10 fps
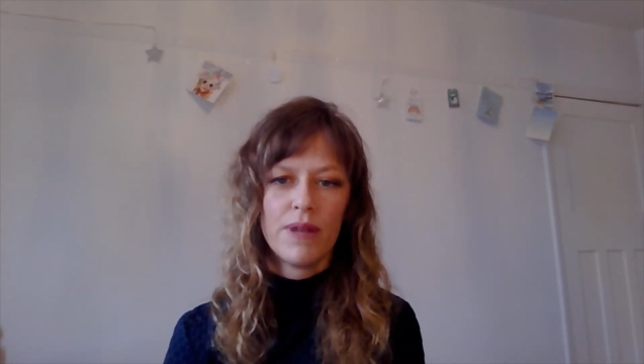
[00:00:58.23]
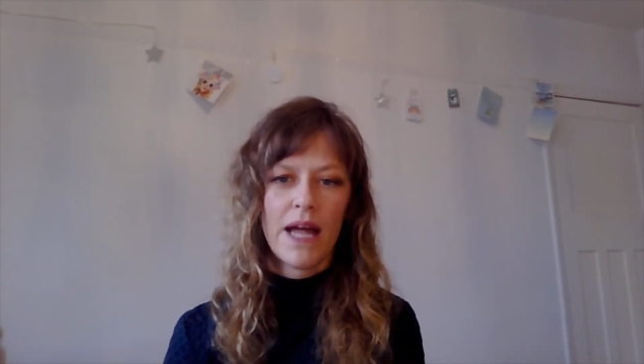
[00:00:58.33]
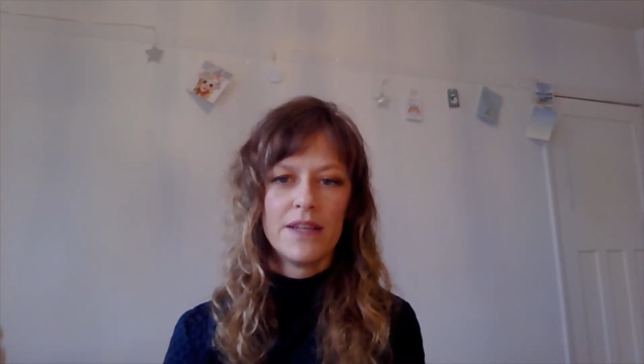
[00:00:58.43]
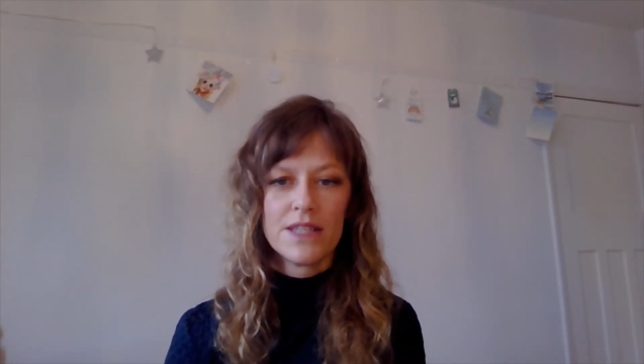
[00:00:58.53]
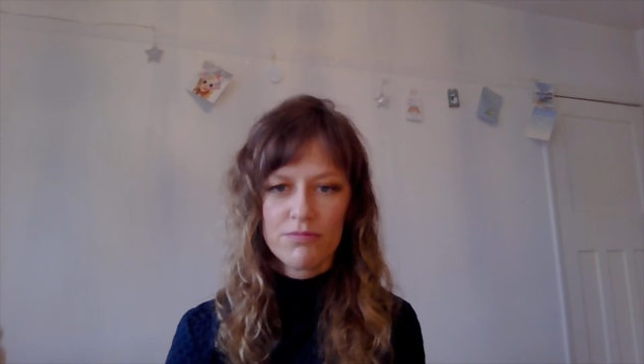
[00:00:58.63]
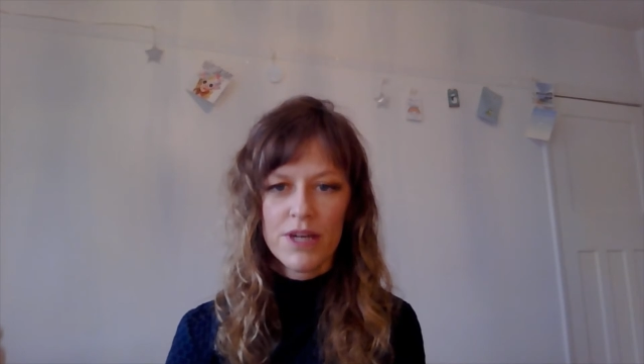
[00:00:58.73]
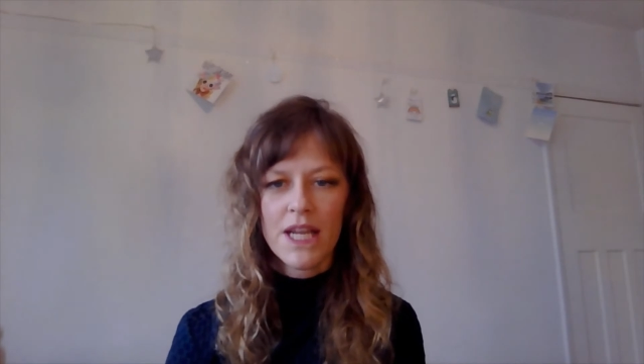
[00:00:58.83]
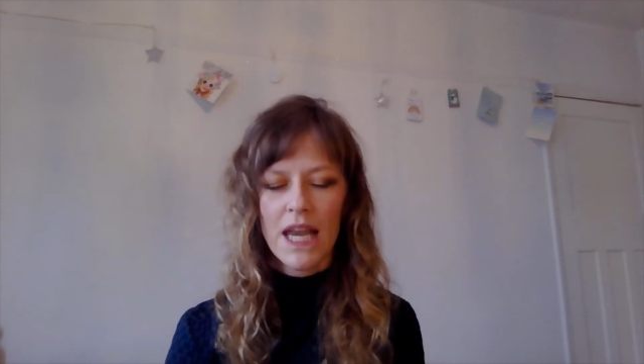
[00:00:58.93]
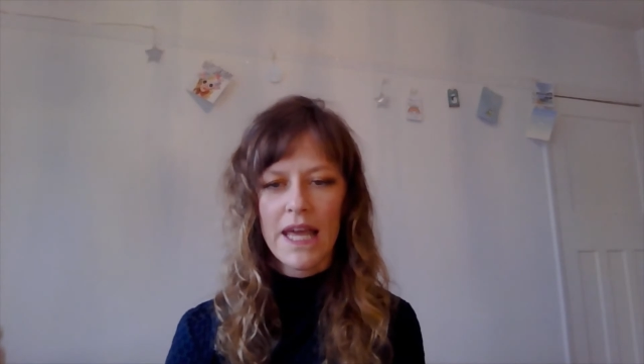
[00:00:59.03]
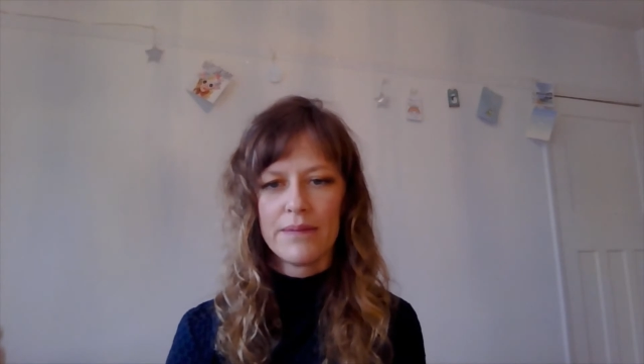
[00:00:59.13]
and
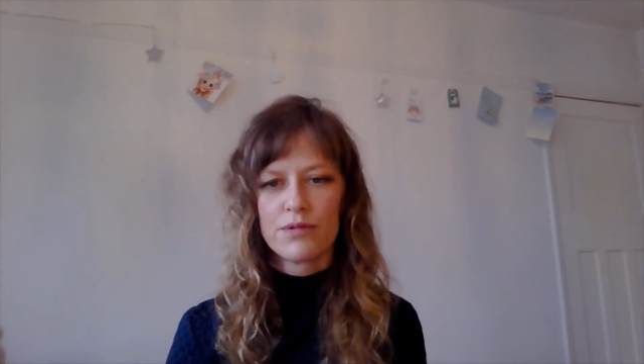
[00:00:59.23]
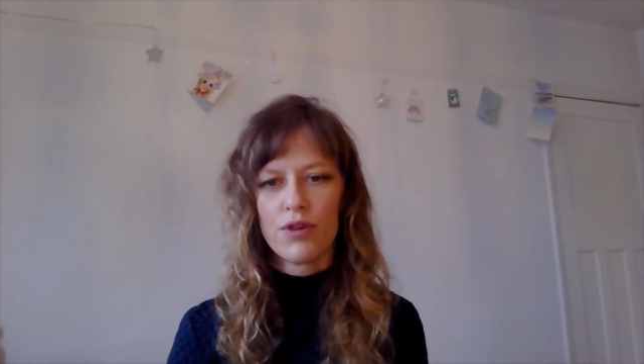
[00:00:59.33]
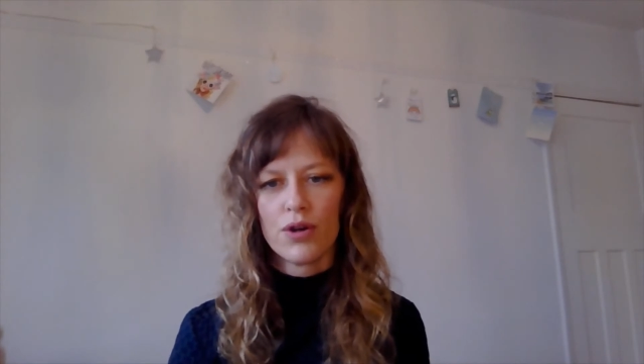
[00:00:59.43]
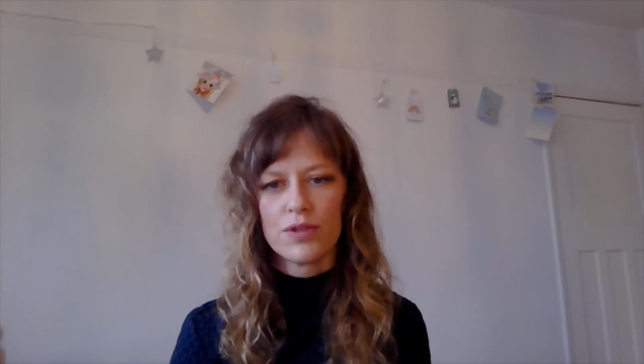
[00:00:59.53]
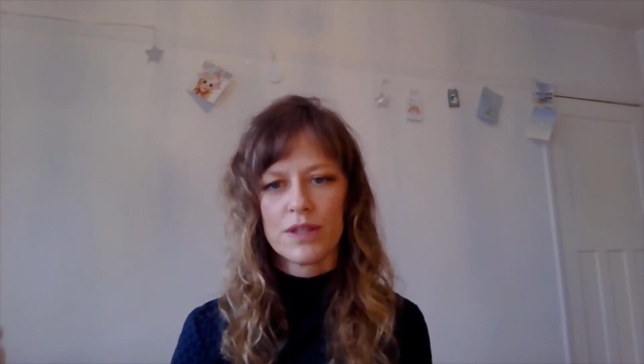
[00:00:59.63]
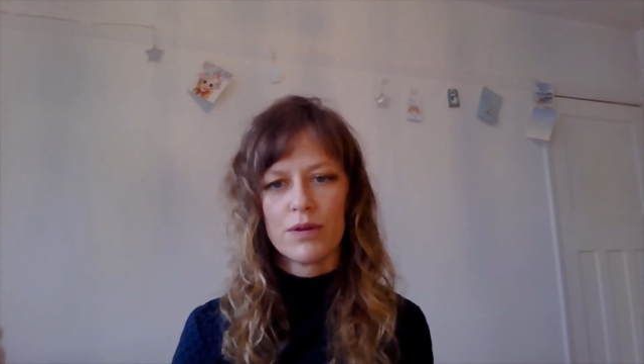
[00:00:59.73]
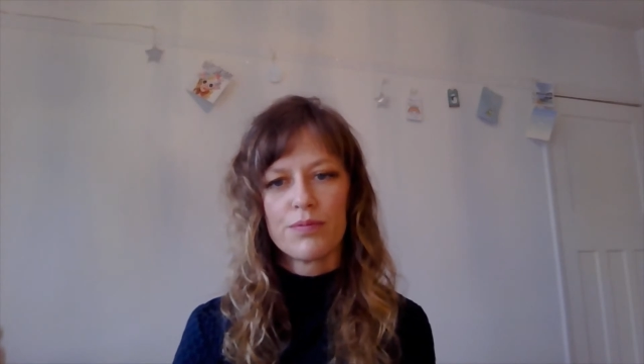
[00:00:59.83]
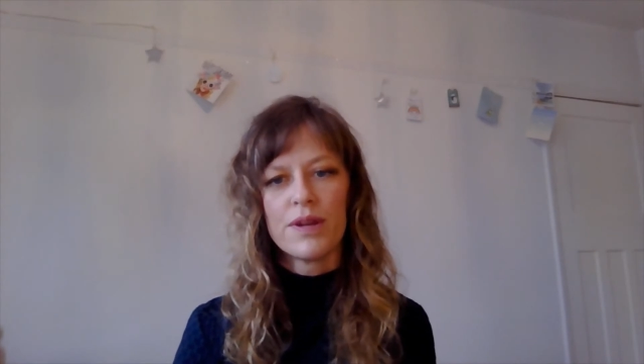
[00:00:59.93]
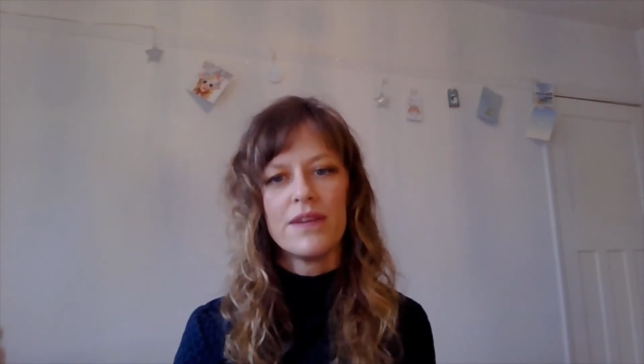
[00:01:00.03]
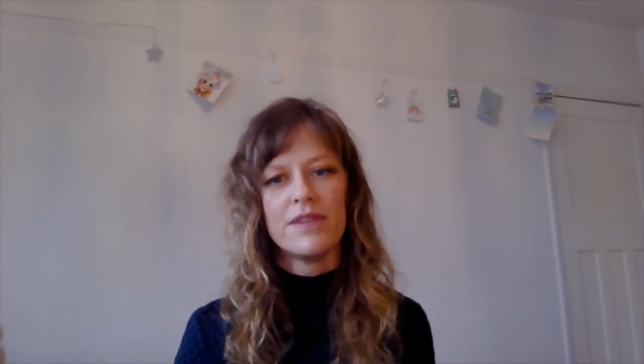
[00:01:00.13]
reclaimed roles that were
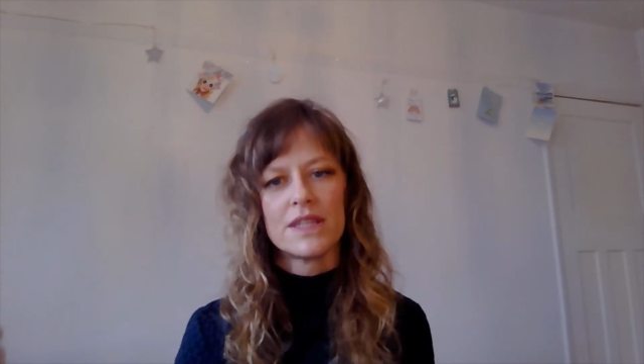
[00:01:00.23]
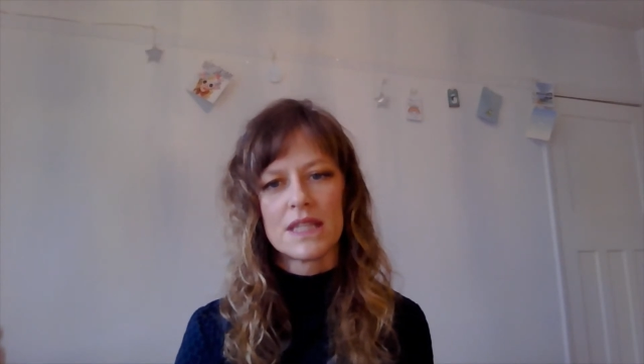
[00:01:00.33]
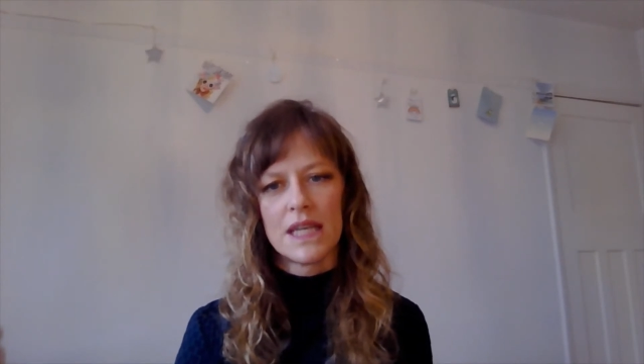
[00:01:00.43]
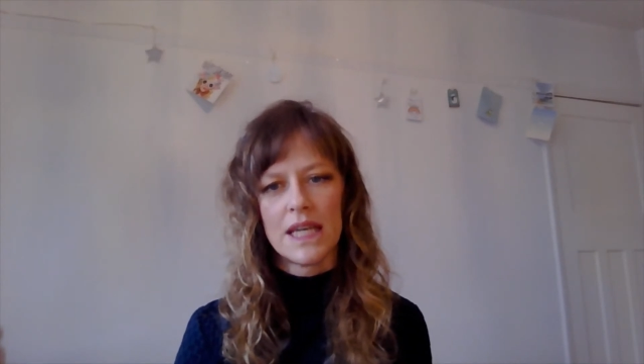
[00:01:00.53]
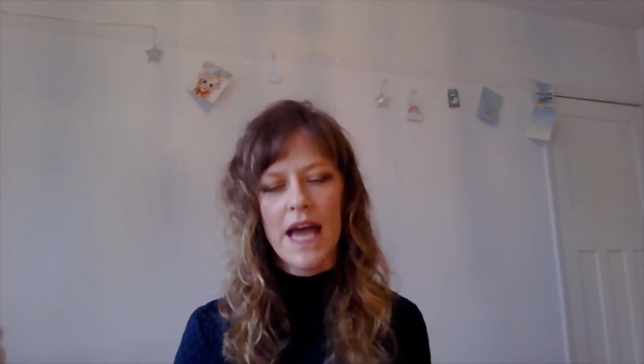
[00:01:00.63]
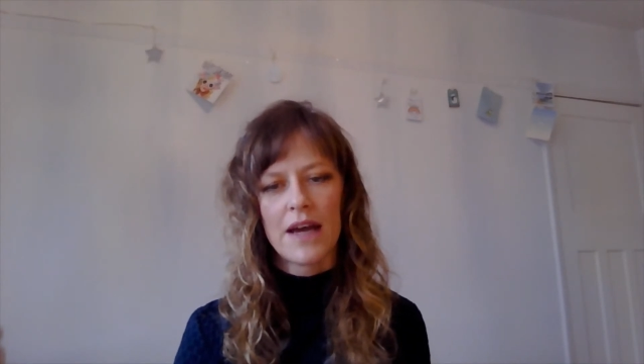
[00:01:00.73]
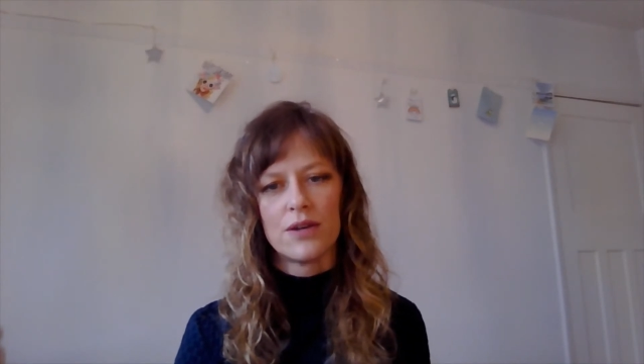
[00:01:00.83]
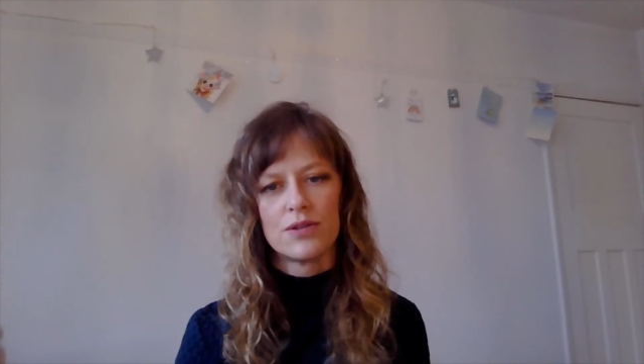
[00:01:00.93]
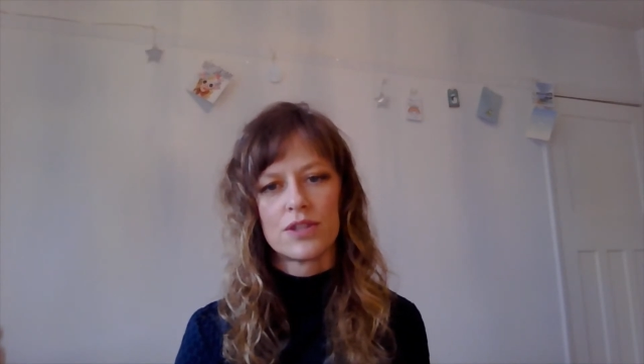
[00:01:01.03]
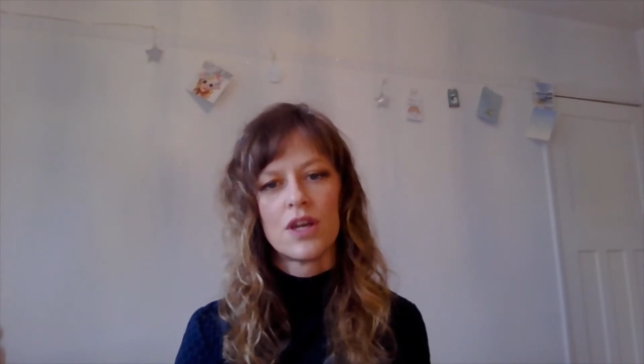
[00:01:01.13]
previously
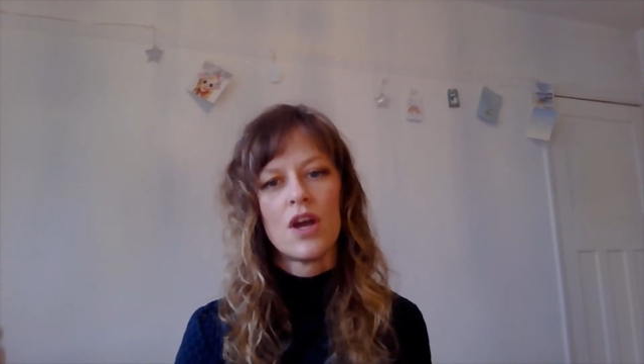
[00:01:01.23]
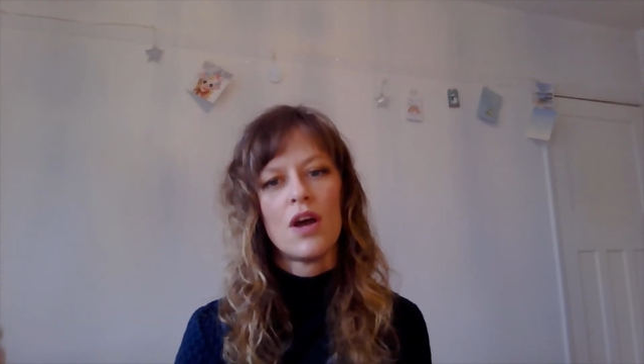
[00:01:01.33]
held